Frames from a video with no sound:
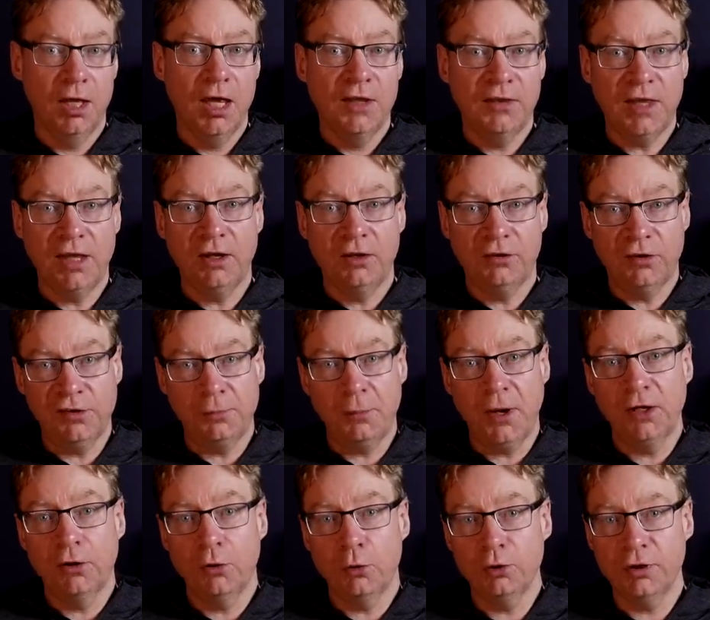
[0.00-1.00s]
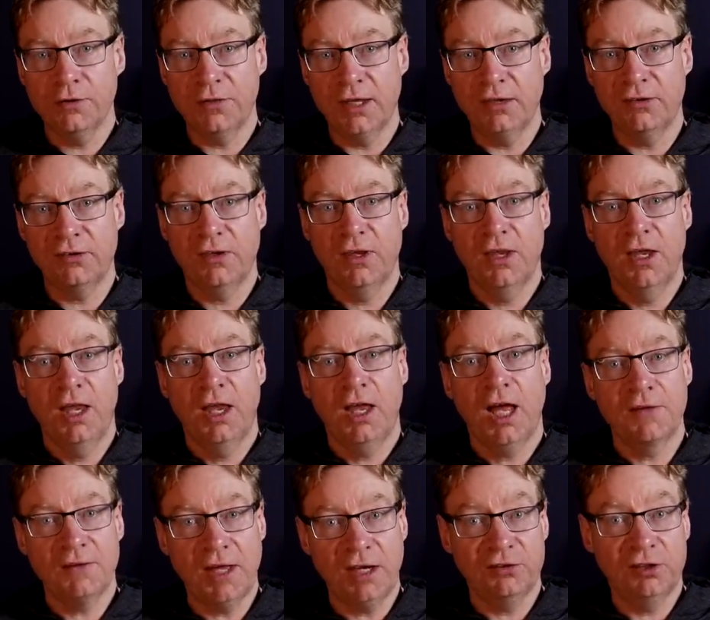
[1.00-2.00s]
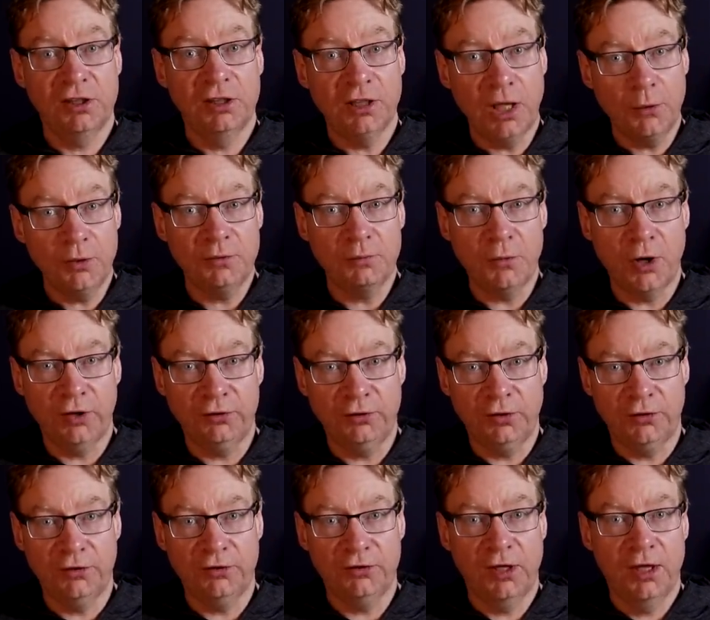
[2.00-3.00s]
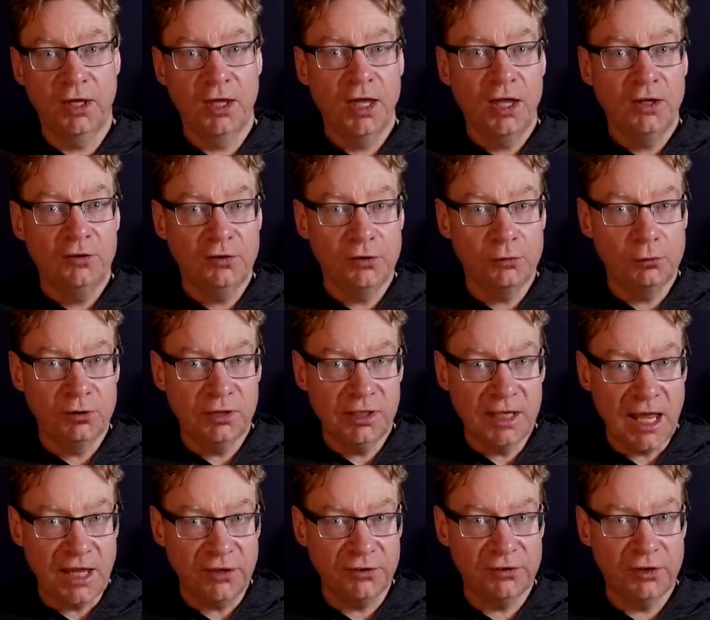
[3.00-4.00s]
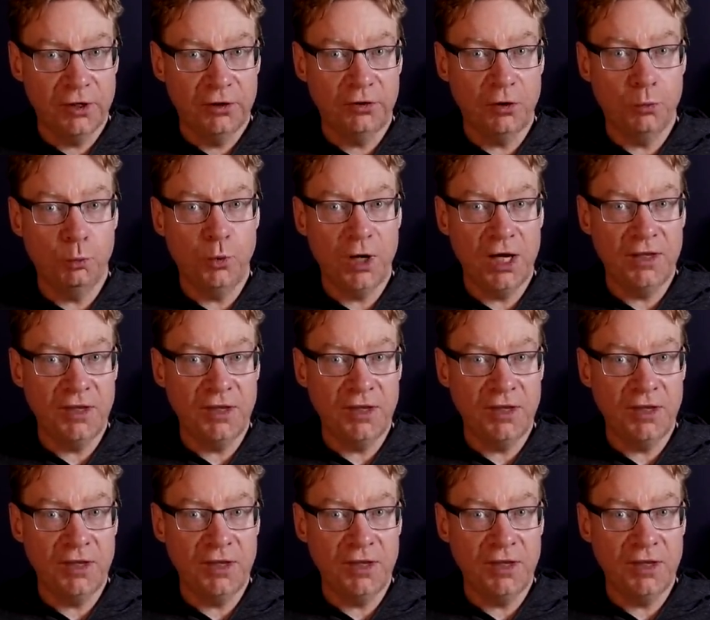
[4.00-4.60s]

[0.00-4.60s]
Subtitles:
Then, despite all of this, I've actually lowered margins to less than where